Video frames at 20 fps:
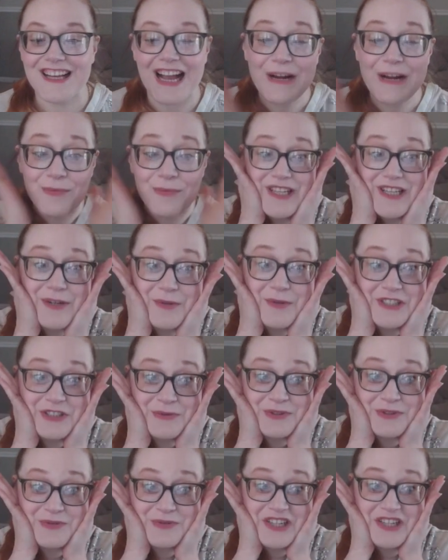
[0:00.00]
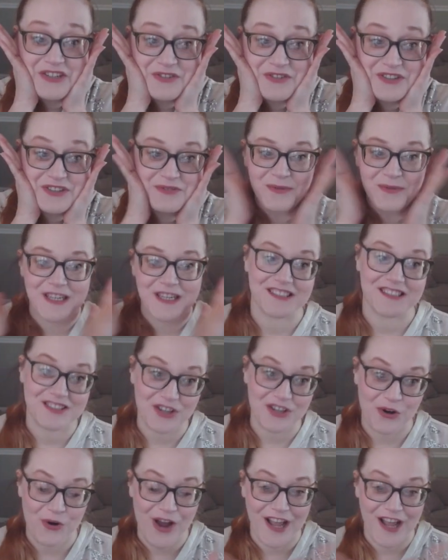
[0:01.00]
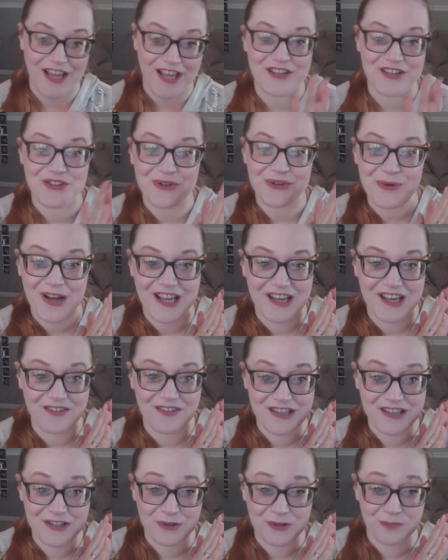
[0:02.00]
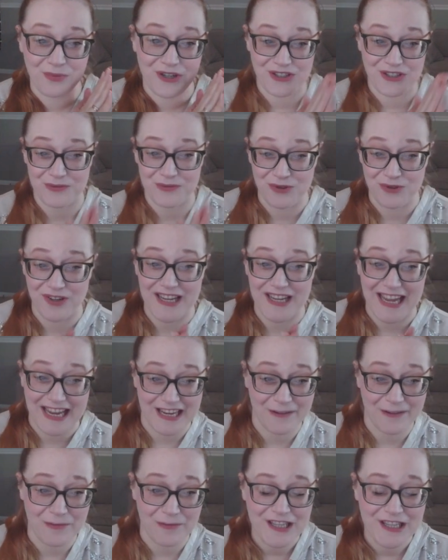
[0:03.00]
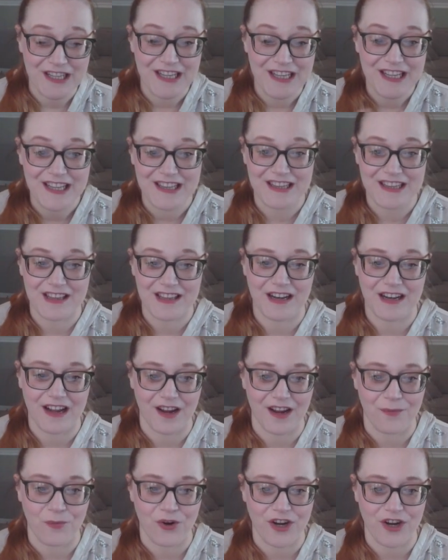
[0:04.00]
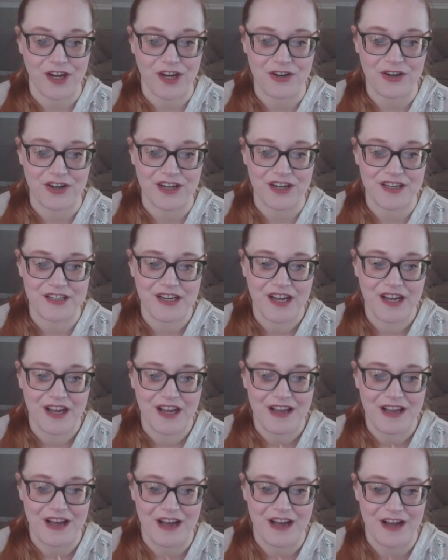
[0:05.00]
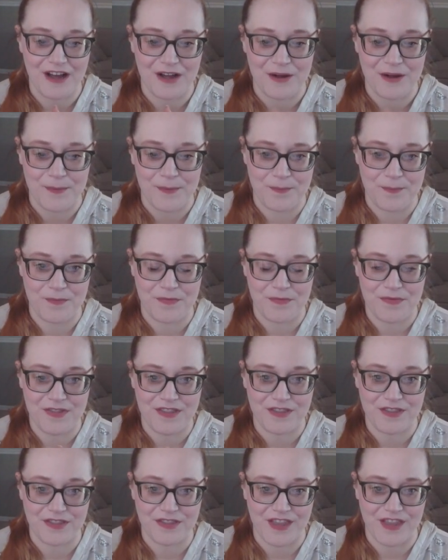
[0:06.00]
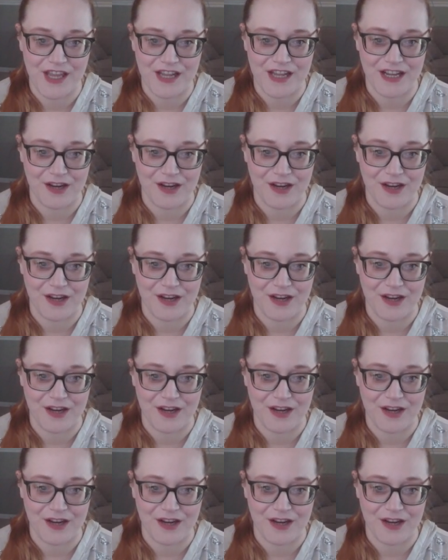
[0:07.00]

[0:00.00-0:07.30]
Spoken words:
I really wish it was ready for this week. So I do have a little printable game that I'm working on that